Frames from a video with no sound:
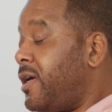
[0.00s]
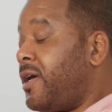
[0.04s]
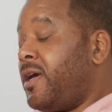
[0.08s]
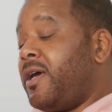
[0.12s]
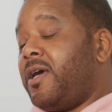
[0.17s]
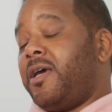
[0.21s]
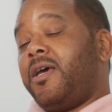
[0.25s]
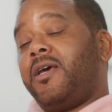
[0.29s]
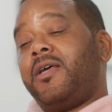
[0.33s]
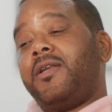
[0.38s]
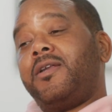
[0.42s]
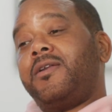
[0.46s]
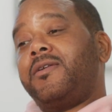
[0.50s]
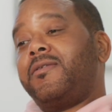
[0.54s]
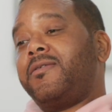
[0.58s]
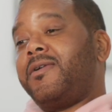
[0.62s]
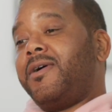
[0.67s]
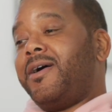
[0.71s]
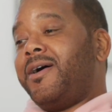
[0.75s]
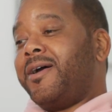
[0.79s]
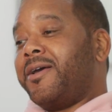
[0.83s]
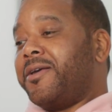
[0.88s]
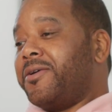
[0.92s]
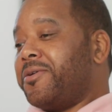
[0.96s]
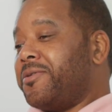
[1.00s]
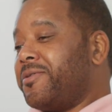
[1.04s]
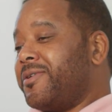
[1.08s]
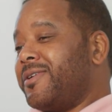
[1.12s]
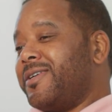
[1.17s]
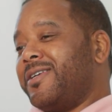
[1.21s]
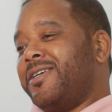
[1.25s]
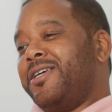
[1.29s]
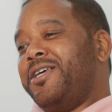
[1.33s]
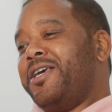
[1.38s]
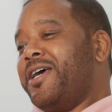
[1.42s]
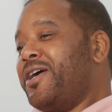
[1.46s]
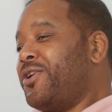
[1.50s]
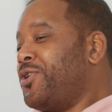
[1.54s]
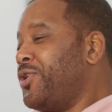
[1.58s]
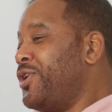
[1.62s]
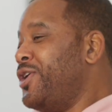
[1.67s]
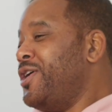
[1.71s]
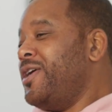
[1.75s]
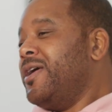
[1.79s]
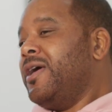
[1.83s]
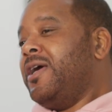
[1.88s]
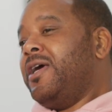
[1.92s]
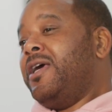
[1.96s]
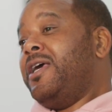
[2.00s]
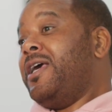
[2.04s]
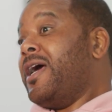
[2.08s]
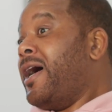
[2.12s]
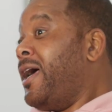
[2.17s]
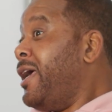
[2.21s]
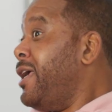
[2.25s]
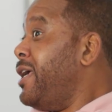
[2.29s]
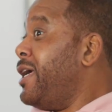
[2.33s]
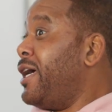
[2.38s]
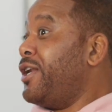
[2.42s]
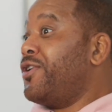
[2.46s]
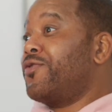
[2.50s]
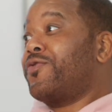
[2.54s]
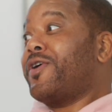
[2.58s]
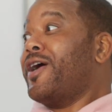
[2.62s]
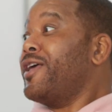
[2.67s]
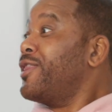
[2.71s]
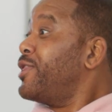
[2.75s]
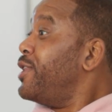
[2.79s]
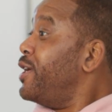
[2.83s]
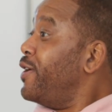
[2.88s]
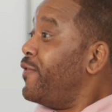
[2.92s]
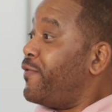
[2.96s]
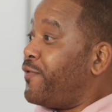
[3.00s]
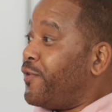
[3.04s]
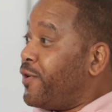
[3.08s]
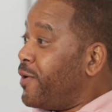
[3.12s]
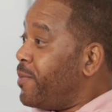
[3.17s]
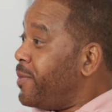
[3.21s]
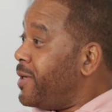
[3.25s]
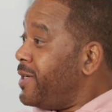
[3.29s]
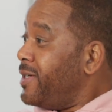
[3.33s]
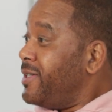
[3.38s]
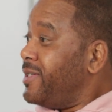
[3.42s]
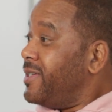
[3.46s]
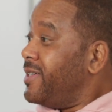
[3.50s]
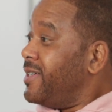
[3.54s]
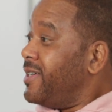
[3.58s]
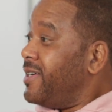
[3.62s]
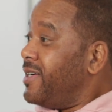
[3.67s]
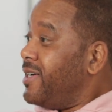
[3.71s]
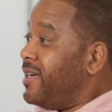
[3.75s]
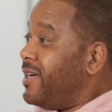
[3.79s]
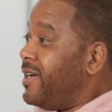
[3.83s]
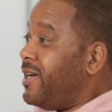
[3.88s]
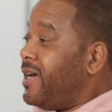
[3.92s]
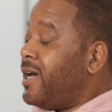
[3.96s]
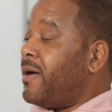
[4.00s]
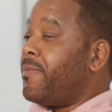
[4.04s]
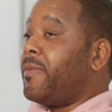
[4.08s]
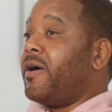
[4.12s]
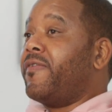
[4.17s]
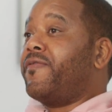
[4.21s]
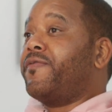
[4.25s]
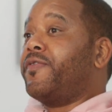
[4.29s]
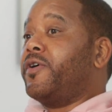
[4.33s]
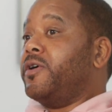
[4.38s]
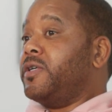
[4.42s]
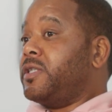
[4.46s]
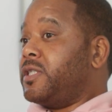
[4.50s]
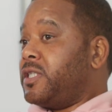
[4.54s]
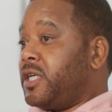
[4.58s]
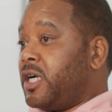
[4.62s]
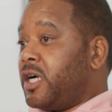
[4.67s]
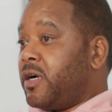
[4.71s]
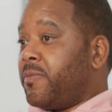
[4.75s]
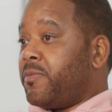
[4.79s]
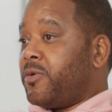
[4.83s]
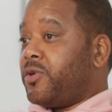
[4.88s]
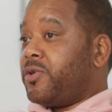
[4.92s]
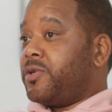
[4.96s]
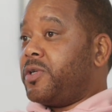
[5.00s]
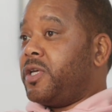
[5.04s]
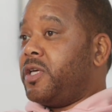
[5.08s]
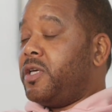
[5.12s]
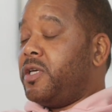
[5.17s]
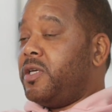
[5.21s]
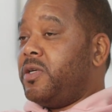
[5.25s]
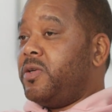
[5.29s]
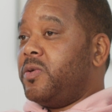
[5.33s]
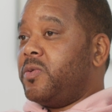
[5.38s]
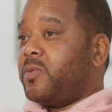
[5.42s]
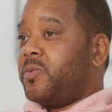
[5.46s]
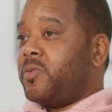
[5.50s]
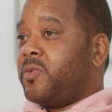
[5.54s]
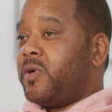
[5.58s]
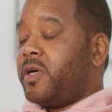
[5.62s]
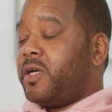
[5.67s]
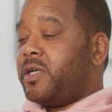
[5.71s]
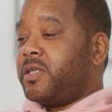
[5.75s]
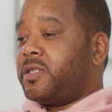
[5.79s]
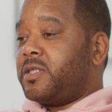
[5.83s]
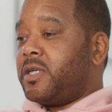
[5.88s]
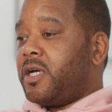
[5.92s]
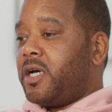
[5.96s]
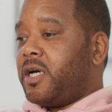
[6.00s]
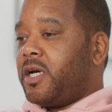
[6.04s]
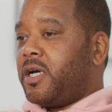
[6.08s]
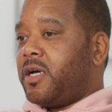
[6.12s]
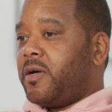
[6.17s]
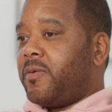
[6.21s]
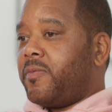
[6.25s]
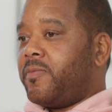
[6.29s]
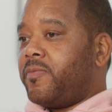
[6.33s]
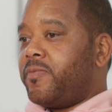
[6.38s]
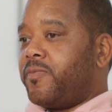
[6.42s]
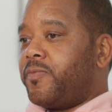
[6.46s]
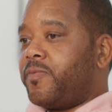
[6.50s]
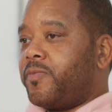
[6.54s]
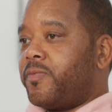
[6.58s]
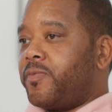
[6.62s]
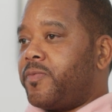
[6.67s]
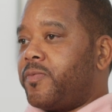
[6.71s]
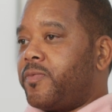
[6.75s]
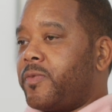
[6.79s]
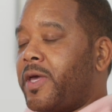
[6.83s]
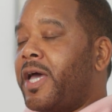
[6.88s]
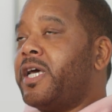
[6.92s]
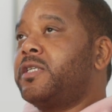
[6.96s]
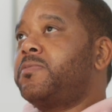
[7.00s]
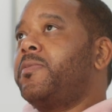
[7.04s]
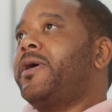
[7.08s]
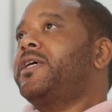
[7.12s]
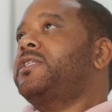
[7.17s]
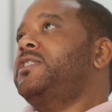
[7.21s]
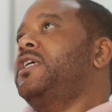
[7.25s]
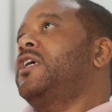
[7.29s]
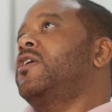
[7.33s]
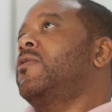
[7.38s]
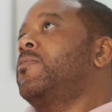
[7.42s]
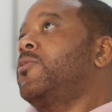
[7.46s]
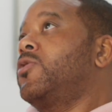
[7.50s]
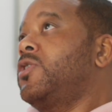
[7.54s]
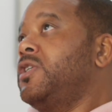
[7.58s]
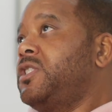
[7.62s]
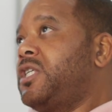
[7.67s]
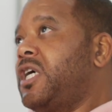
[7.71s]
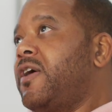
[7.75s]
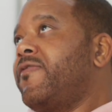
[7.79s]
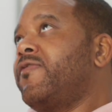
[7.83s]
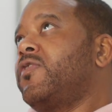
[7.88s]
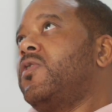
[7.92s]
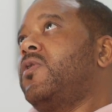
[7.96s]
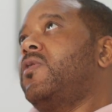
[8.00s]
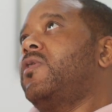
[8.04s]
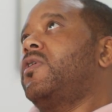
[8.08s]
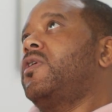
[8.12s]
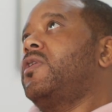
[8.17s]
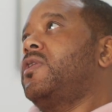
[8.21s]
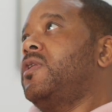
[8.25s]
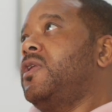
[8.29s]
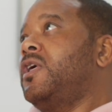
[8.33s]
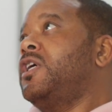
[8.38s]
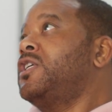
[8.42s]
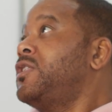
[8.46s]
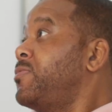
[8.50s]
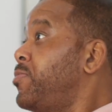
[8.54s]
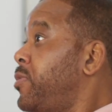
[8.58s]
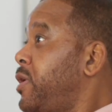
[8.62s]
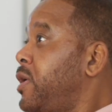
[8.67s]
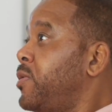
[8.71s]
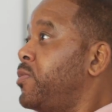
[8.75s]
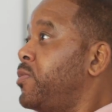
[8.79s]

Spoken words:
And he had the right thing for me. And my first ceremony was, as my ceremonies have gone, it